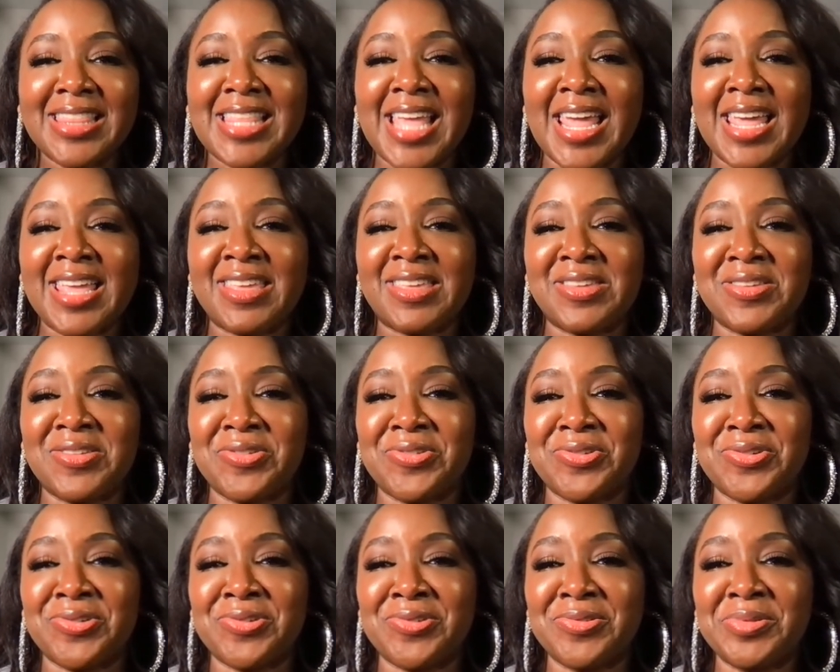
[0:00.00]
Thank
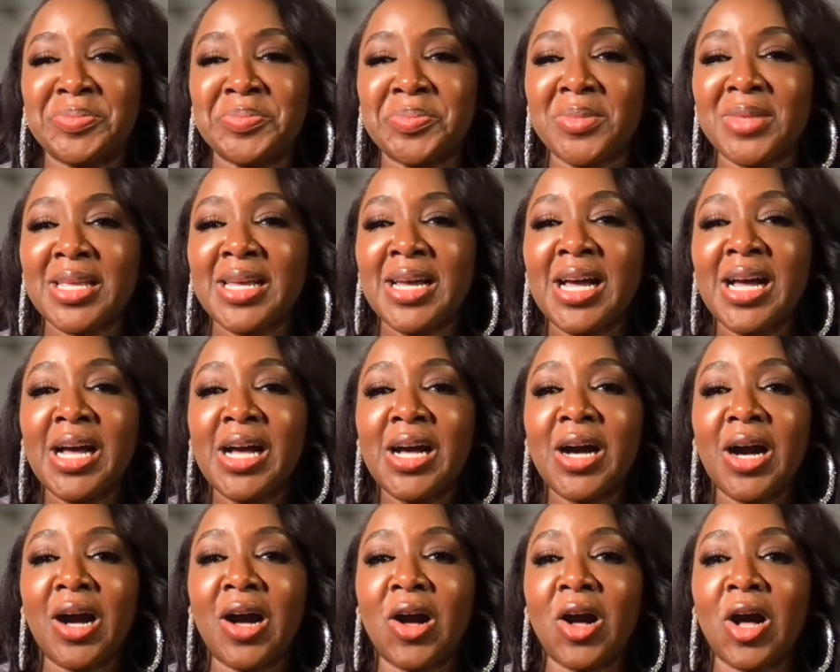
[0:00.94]
you.
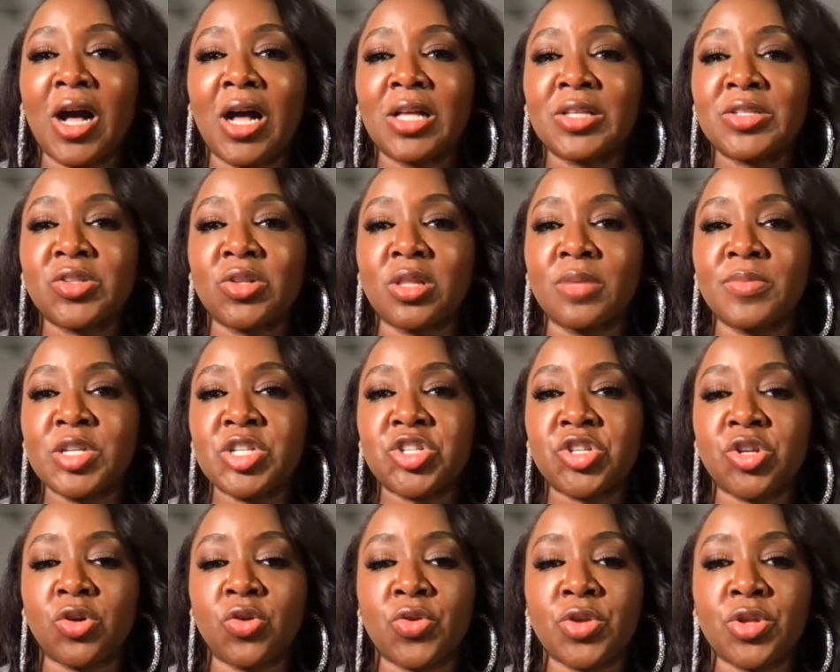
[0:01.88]
Uh, so let me
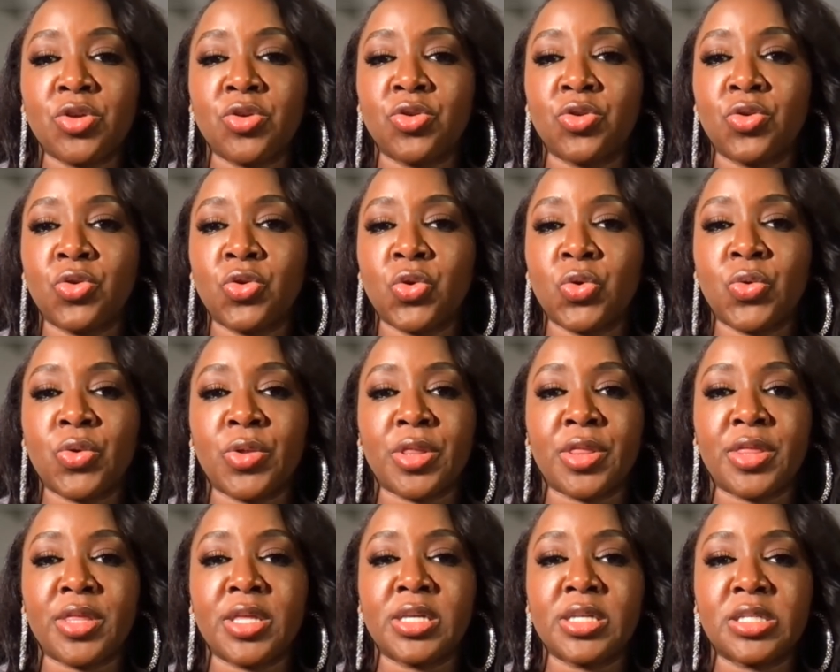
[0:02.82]
show you
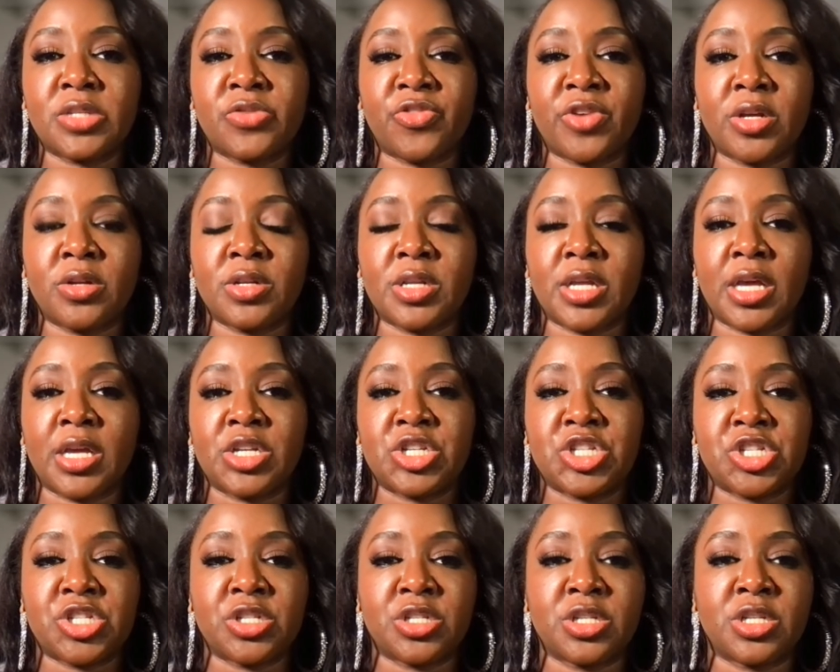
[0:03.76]
this
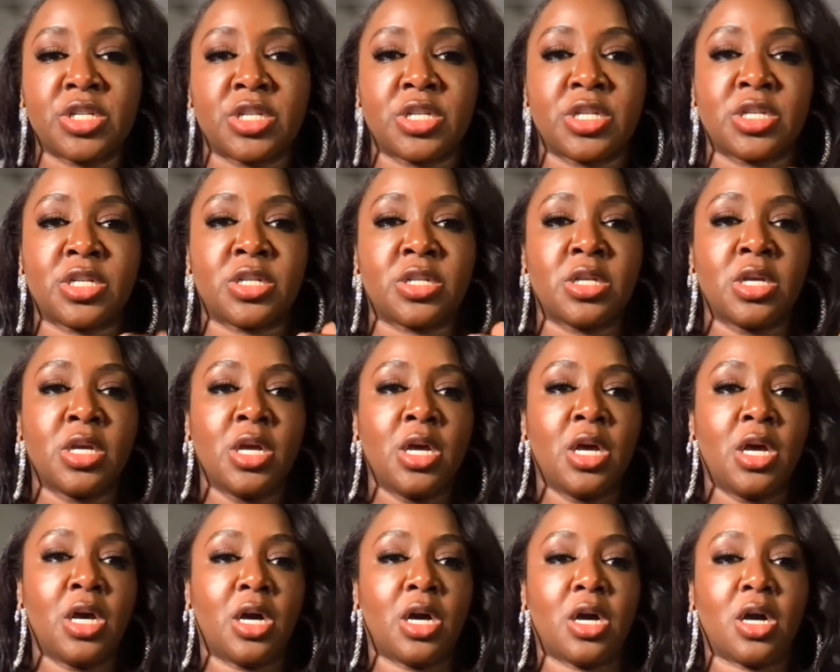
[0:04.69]
foundation.
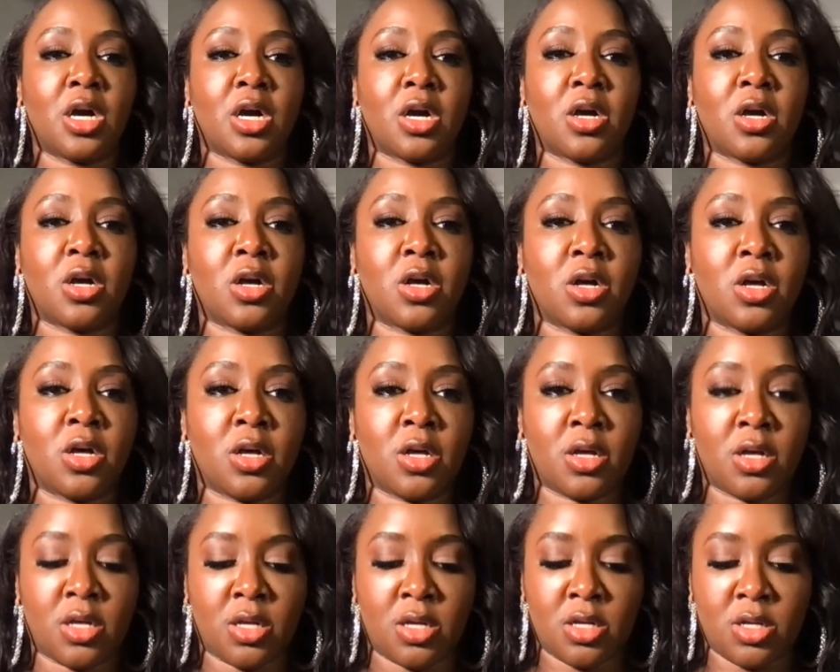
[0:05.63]

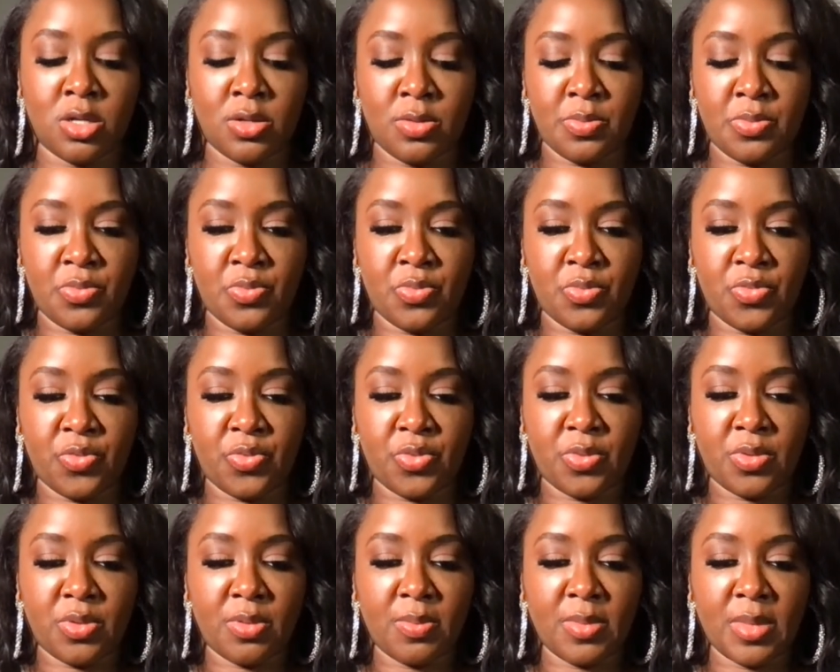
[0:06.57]
Um,
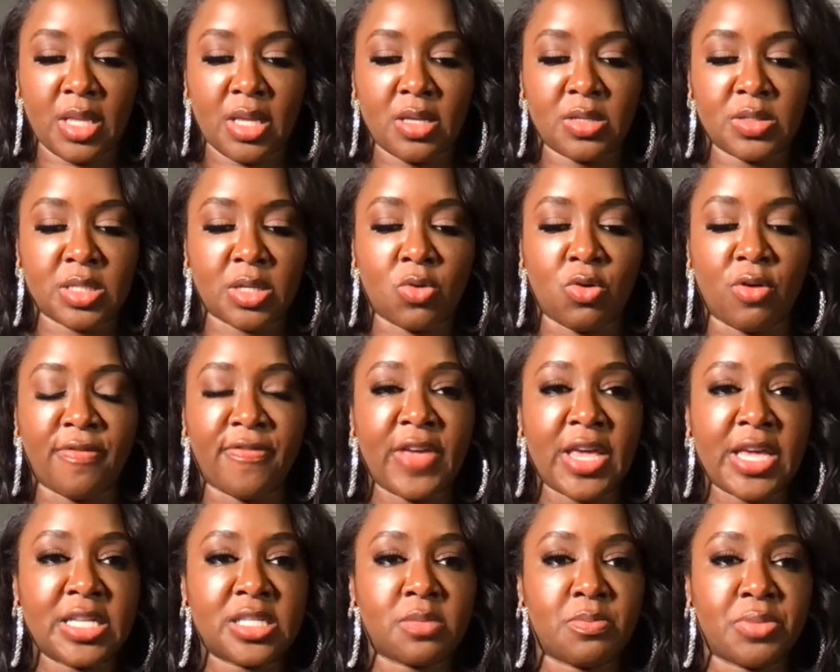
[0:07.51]
what is it called?
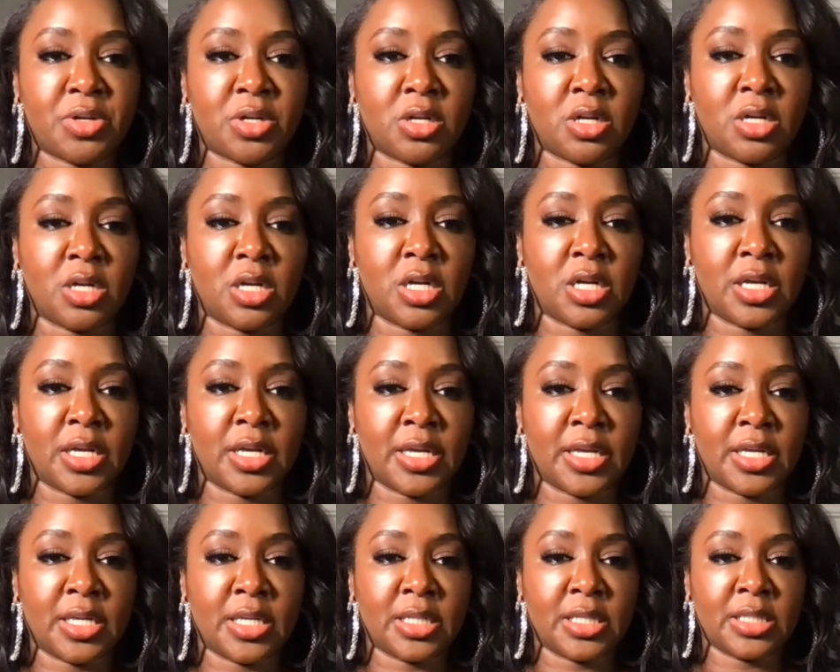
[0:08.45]
Face
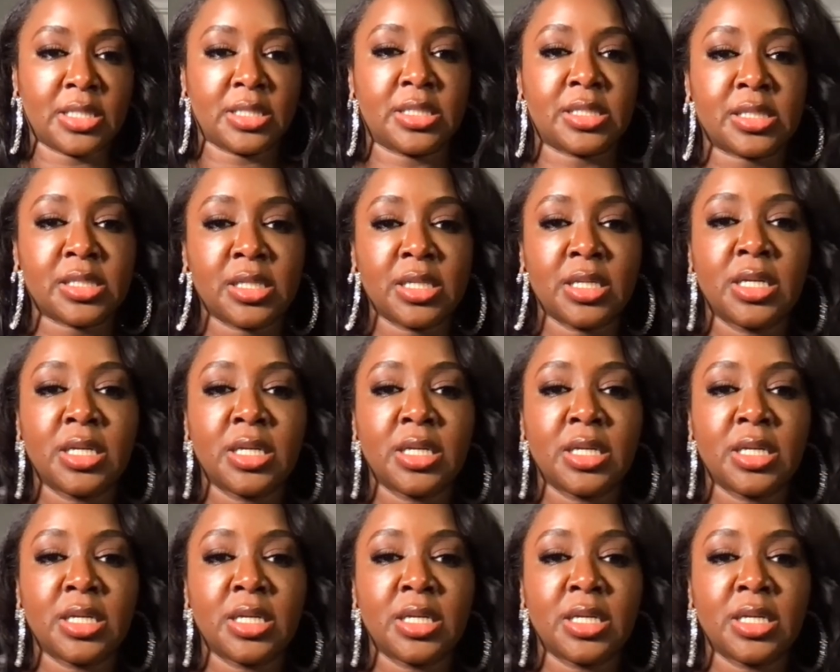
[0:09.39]
Bonds.